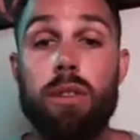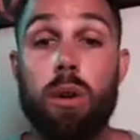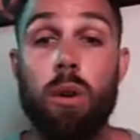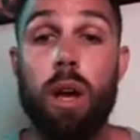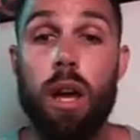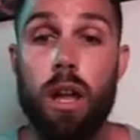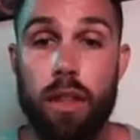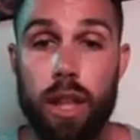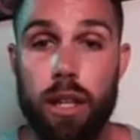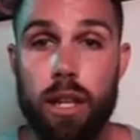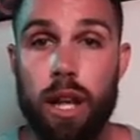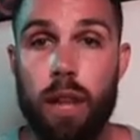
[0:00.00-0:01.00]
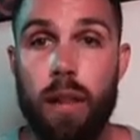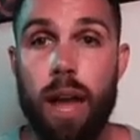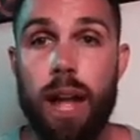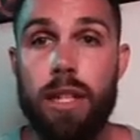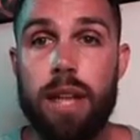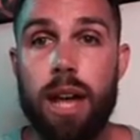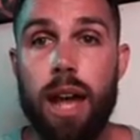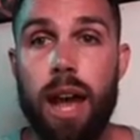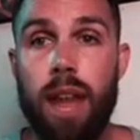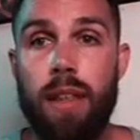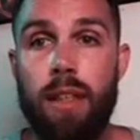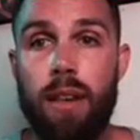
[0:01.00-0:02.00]
So they click on that
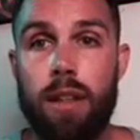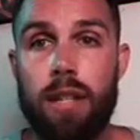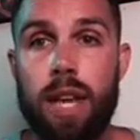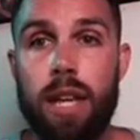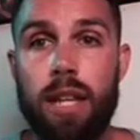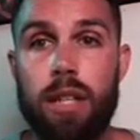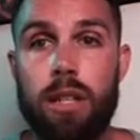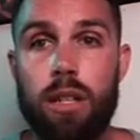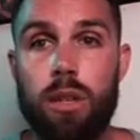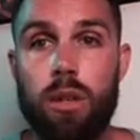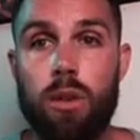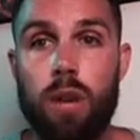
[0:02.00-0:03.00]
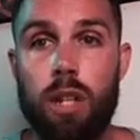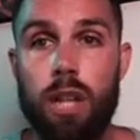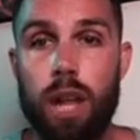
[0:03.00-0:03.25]
and then they're taken to a